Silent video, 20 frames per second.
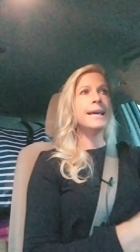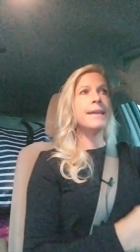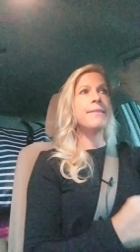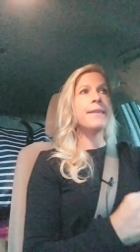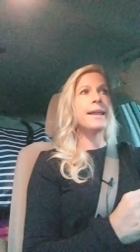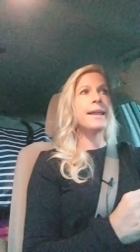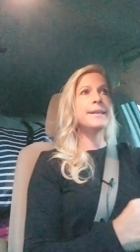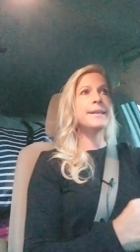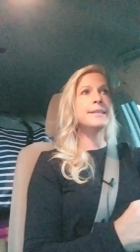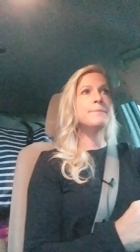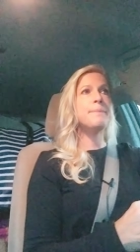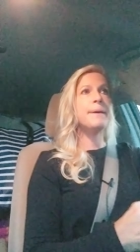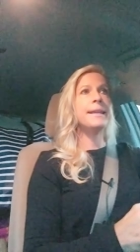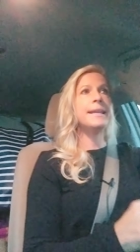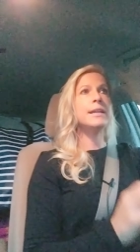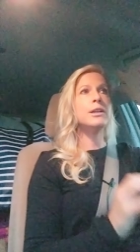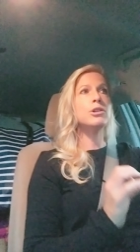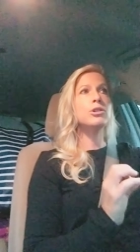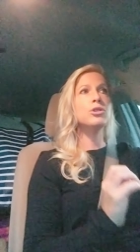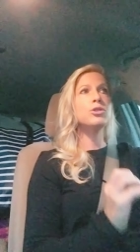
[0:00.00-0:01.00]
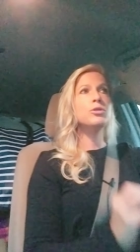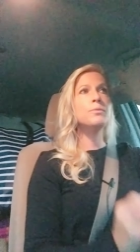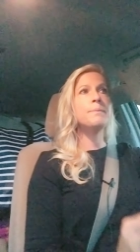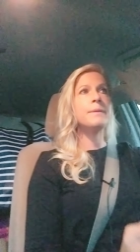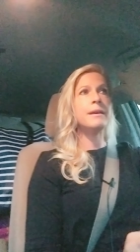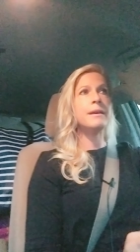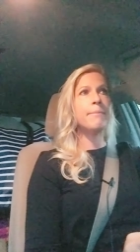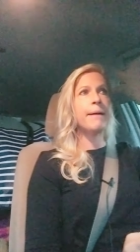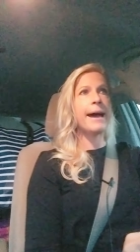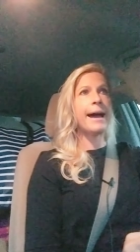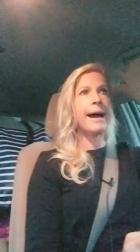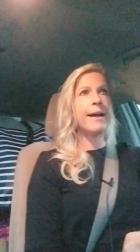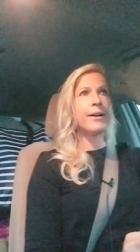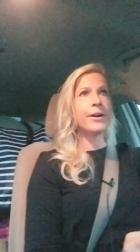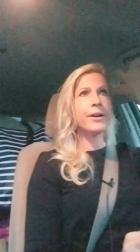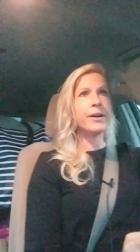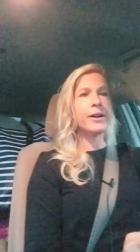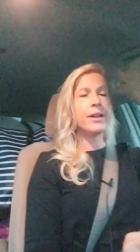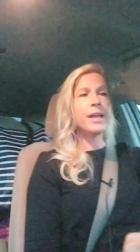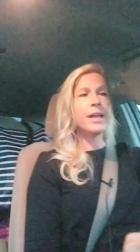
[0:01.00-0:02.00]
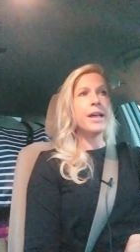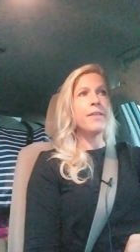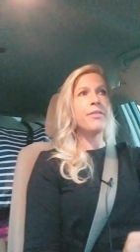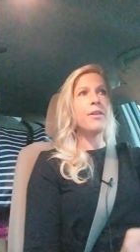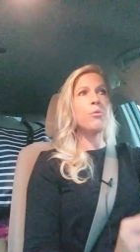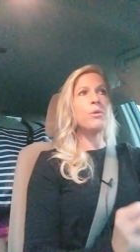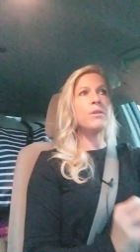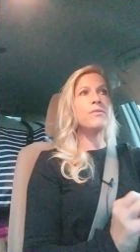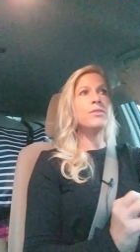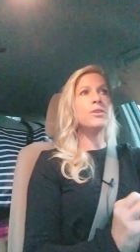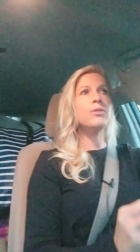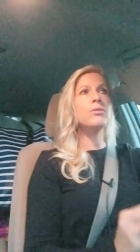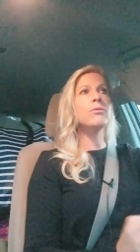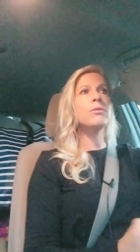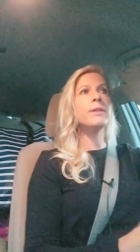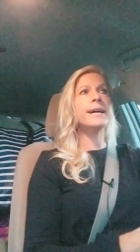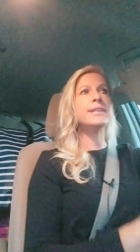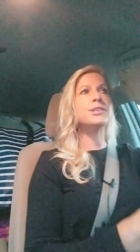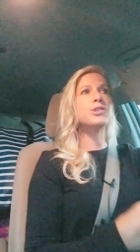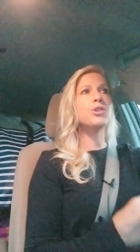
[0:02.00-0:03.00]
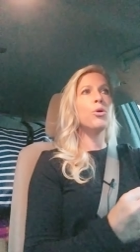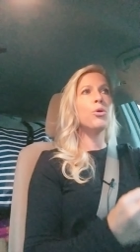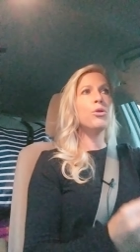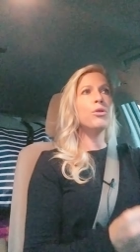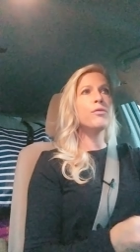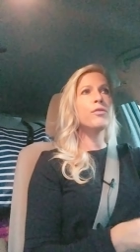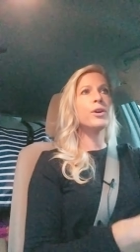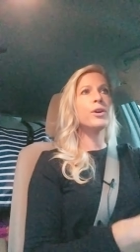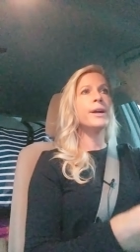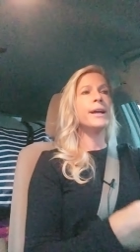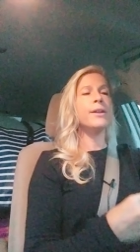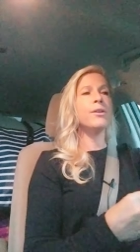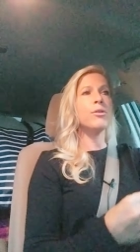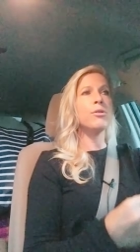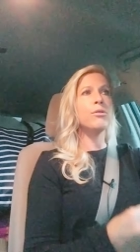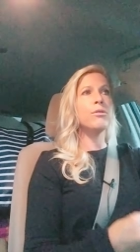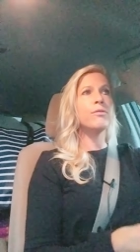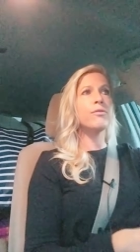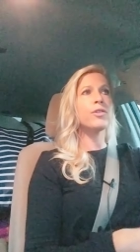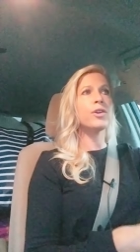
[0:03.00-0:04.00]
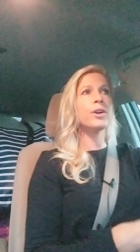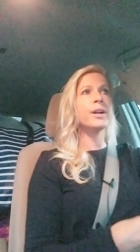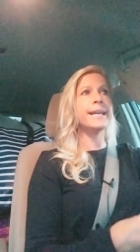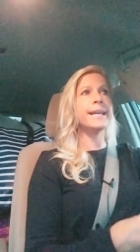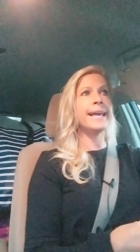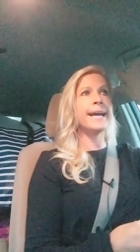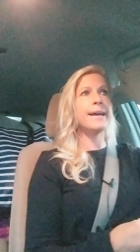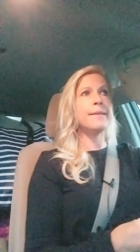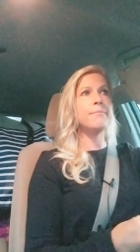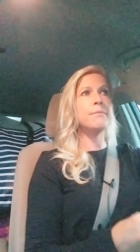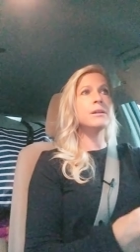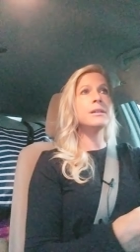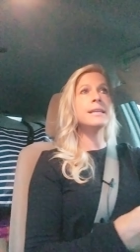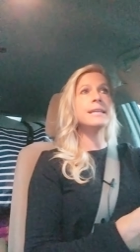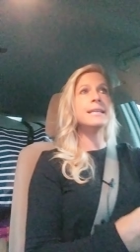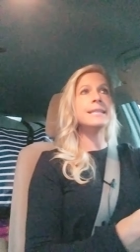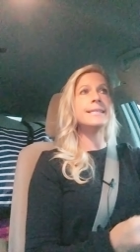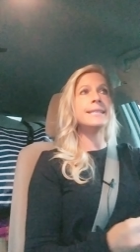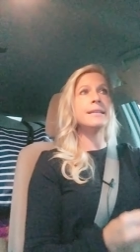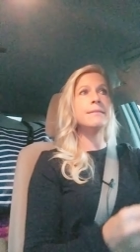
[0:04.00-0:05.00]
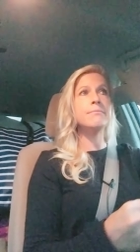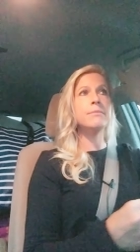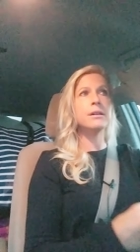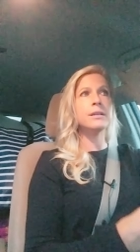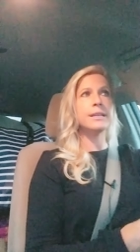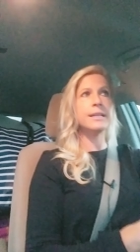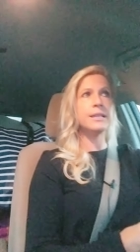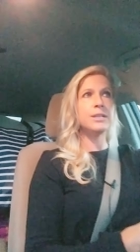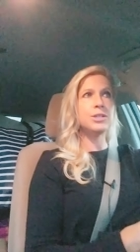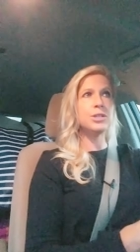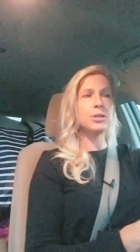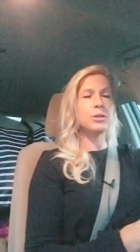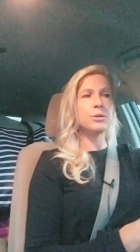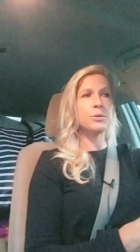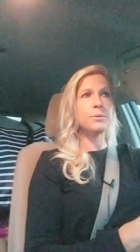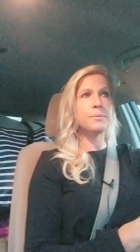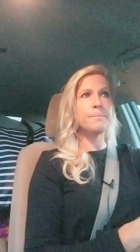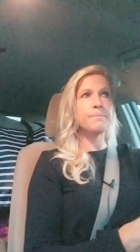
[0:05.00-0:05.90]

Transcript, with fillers: that has been in a looping pattern that we've utilized over and over again. Monkey see, monkey do.